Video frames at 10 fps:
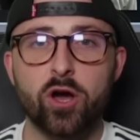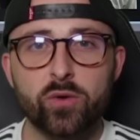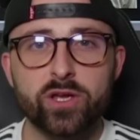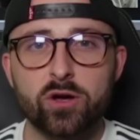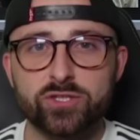Not
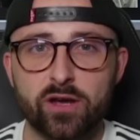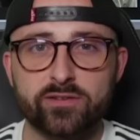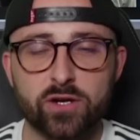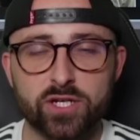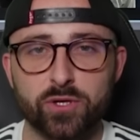only are
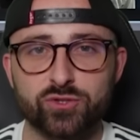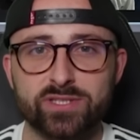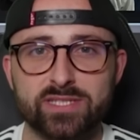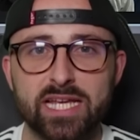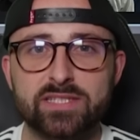Surfshark
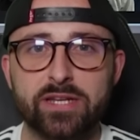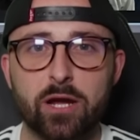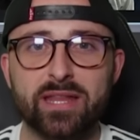sponsoring today's video,